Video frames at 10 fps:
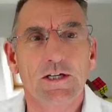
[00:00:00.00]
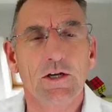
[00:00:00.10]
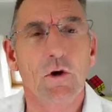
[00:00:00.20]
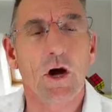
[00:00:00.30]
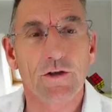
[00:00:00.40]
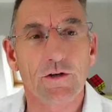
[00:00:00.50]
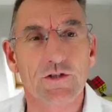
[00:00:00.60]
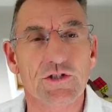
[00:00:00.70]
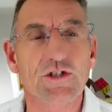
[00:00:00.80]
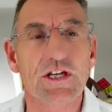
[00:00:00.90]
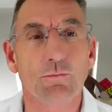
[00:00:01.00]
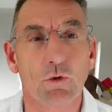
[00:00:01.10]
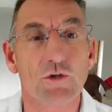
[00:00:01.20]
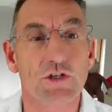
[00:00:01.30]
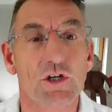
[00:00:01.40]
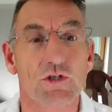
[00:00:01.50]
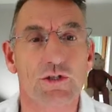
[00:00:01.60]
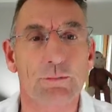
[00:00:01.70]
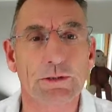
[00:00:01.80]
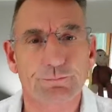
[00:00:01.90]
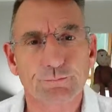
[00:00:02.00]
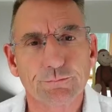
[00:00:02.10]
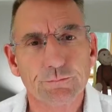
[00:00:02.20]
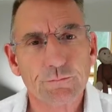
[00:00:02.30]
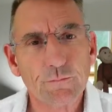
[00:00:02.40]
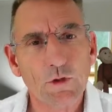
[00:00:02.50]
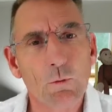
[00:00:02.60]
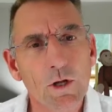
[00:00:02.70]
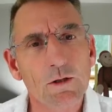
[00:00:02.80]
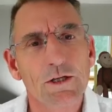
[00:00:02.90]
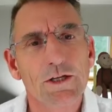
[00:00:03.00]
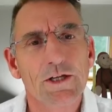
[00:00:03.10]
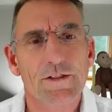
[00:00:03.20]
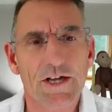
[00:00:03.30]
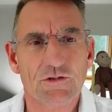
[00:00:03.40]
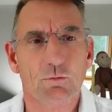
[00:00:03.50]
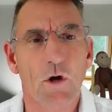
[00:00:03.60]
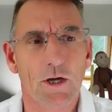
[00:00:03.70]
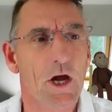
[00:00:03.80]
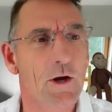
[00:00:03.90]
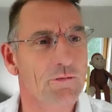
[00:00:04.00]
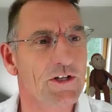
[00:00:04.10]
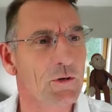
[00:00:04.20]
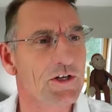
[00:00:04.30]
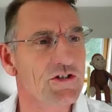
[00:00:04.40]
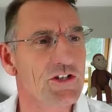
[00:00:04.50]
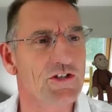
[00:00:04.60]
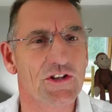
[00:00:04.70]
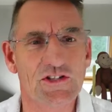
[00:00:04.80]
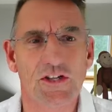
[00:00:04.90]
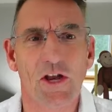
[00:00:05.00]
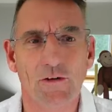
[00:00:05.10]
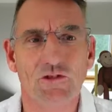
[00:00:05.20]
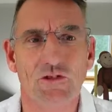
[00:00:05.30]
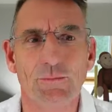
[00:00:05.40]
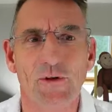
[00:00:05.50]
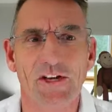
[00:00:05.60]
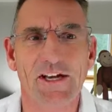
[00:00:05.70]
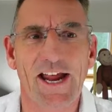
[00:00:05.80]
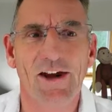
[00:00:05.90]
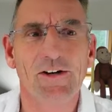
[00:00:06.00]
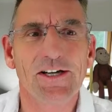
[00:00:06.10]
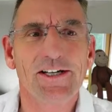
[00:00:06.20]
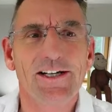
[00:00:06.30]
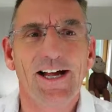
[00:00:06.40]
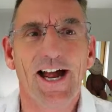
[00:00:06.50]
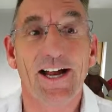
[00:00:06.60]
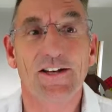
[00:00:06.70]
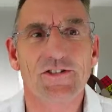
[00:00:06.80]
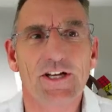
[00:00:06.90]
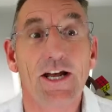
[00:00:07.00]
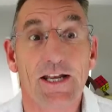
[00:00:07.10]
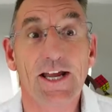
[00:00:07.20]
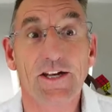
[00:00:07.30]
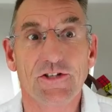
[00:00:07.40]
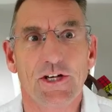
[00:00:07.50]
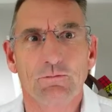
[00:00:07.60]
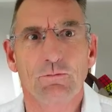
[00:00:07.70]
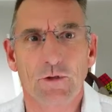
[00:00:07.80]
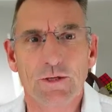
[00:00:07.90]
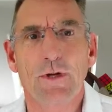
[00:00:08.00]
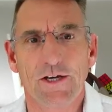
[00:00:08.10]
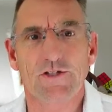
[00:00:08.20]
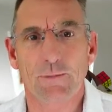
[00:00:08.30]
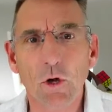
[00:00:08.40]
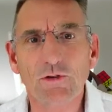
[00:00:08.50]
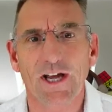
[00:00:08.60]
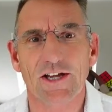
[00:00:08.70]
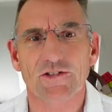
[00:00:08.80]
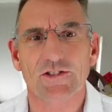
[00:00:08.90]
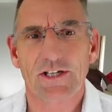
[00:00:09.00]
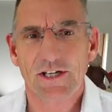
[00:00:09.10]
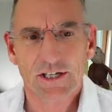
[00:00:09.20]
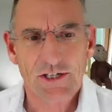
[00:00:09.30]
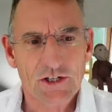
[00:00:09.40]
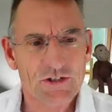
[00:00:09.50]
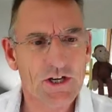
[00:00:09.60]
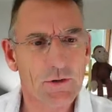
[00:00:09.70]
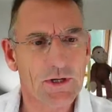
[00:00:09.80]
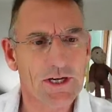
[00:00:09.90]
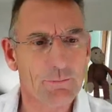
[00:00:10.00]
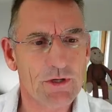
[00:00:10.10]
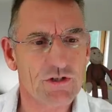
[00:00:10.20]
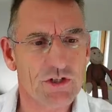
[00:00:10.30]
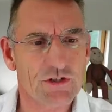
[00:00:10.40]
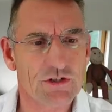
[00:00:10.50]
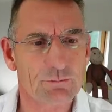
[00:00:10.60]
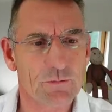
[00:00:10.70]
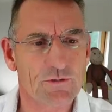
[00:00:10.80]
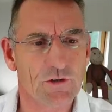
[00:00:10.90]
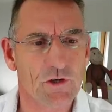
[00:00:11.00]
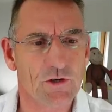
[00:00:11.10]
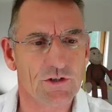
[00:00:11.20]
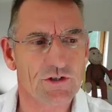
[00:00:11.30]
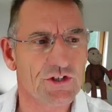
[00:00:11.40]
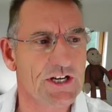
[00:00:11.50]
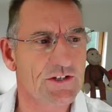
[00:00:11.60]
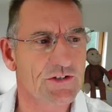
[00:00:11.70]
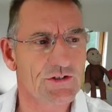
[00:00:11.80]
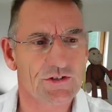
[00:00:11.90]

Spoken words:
either as a team or as a customer. Well, that's why hopefully you're listening to this live stream right now and later replayed as a podcast. So let me just move on scenes.